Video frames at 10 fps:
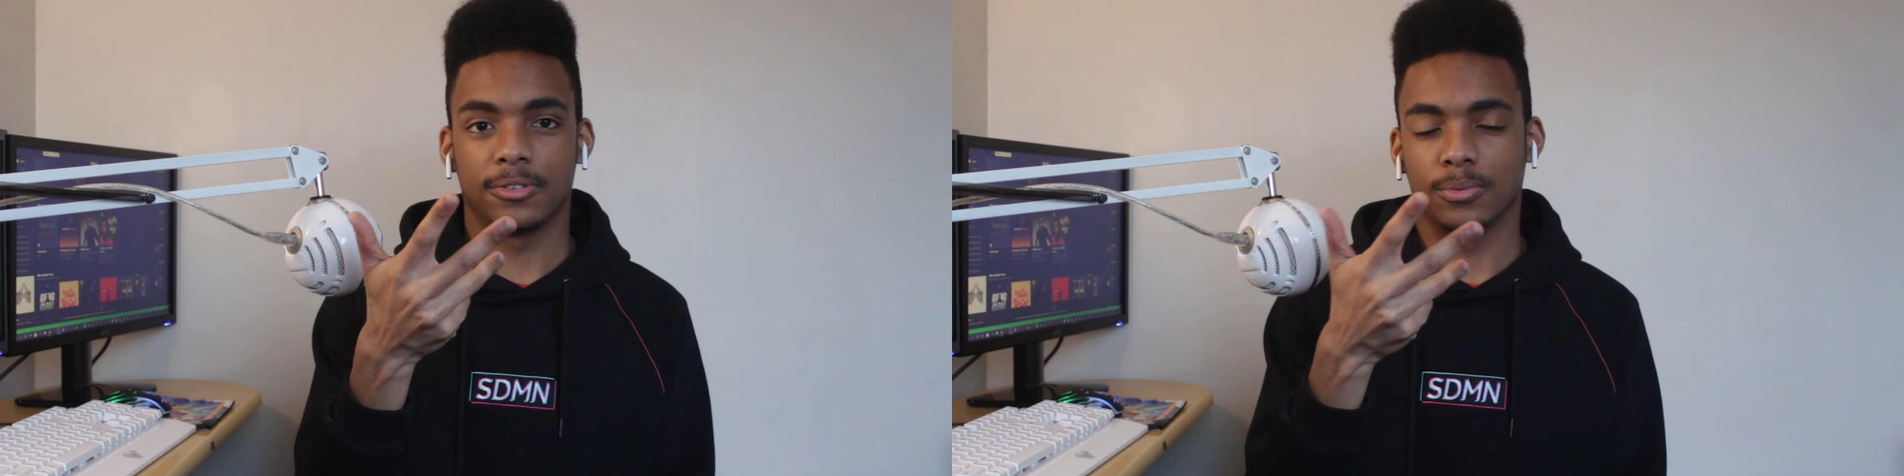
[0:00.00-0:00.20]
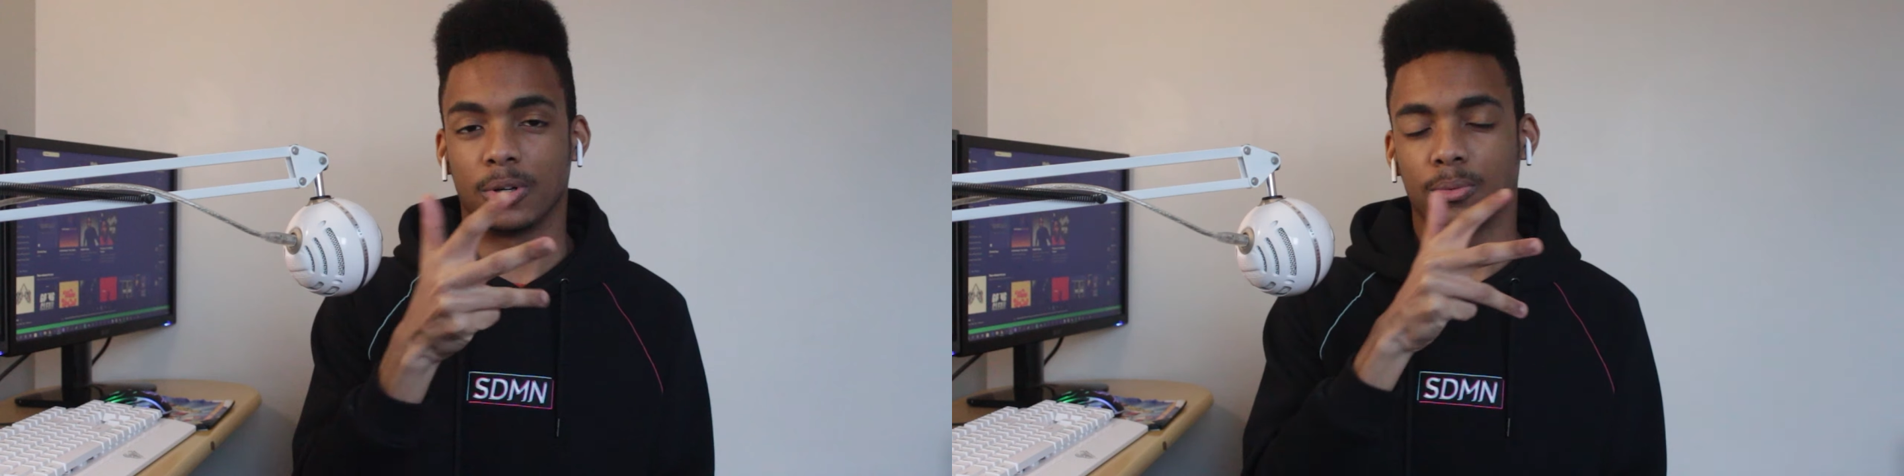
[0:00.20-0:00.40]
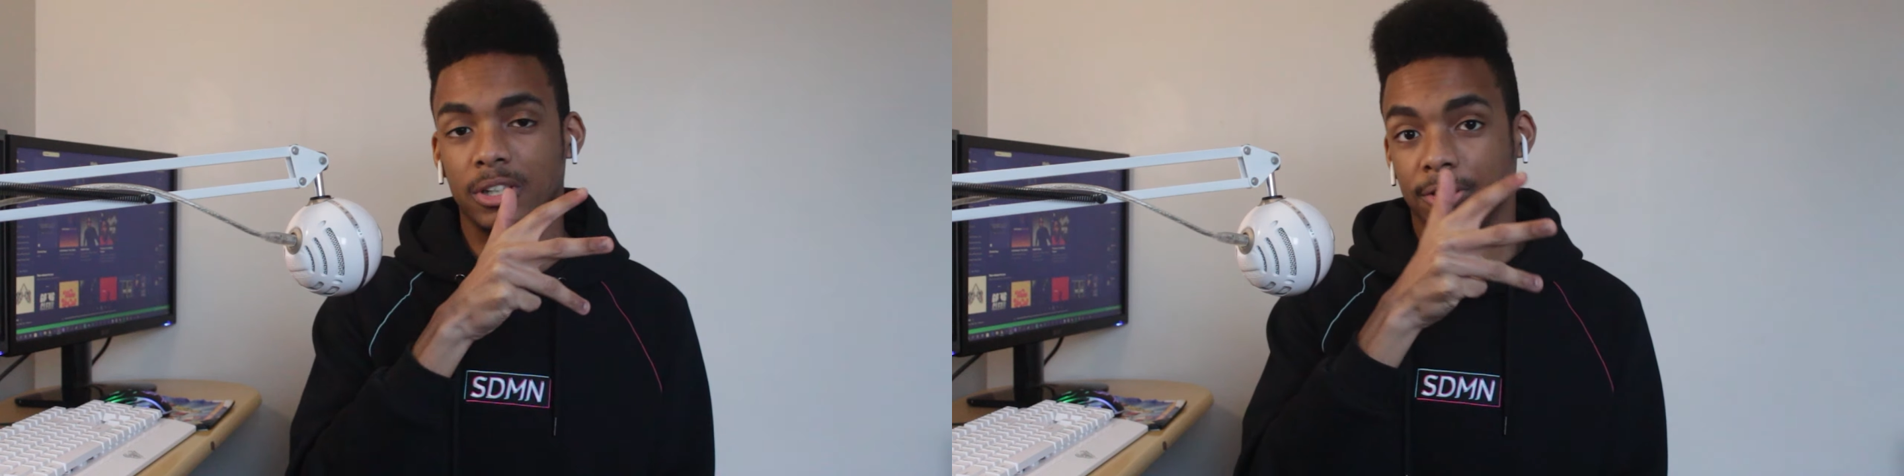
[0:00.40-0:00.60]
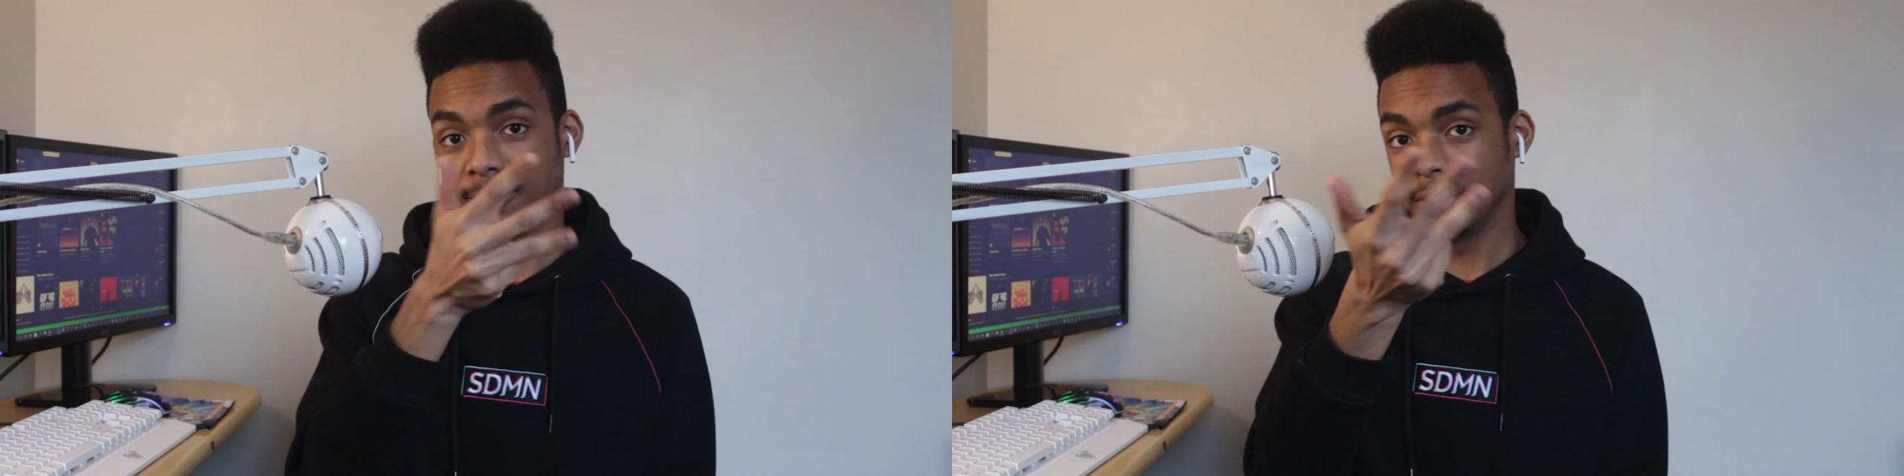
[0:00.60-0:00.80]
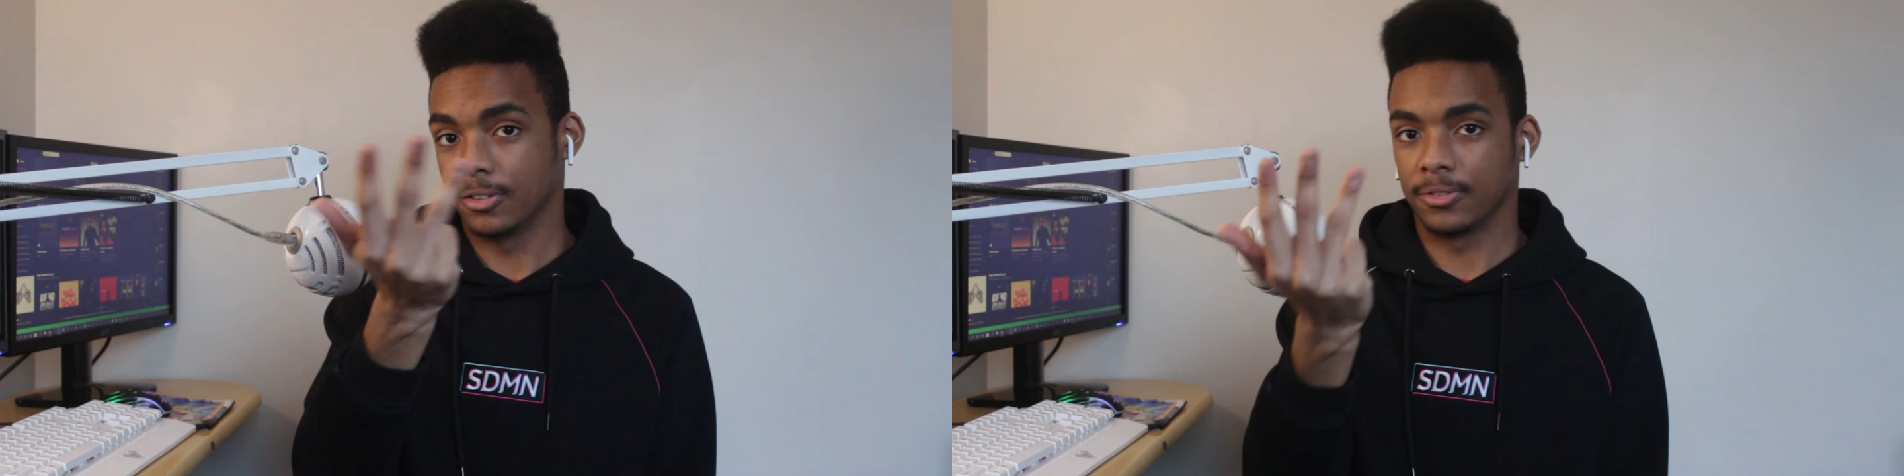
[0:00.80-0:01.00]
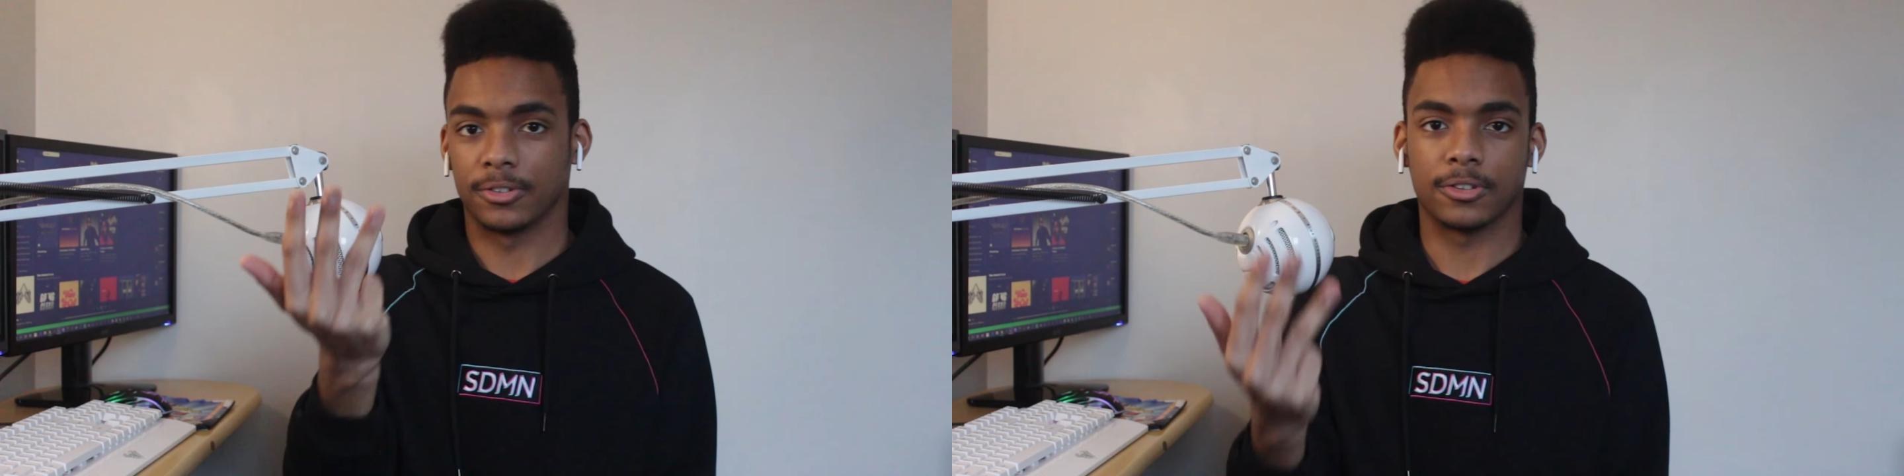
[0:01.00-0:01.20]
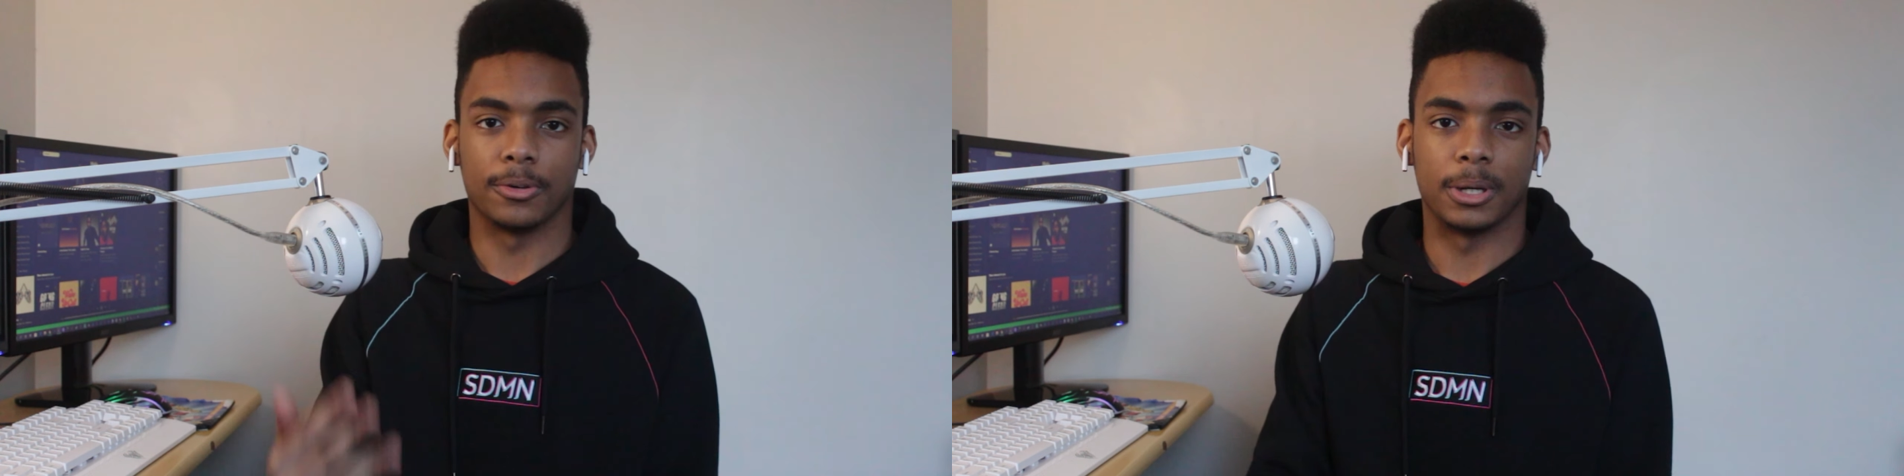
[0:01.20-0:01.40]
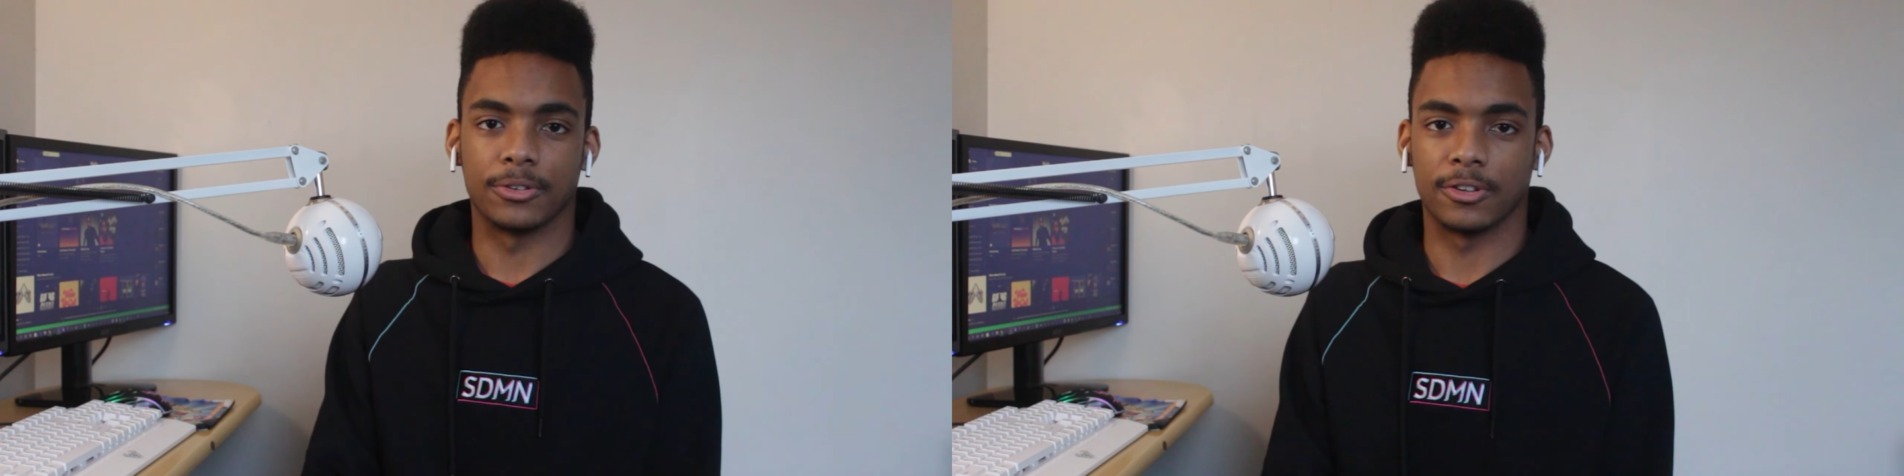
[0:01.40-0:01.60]
what do you think of what's
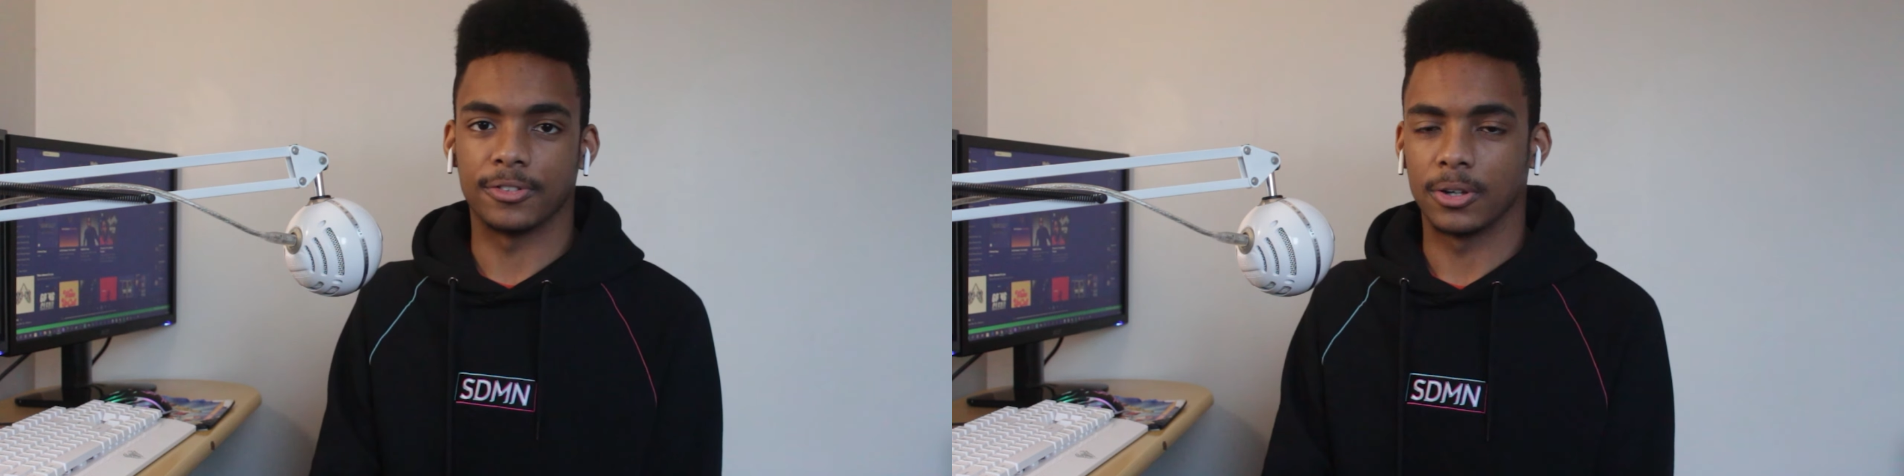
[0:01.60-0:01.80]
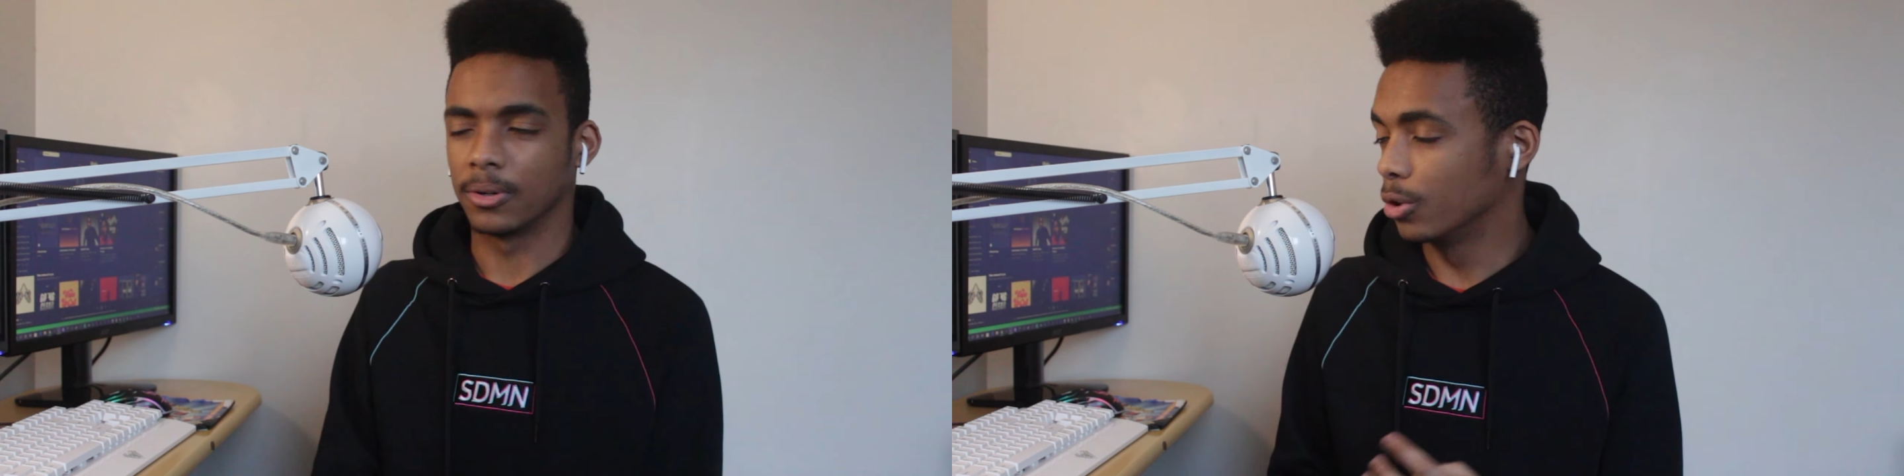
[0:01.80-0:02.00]
come out so far?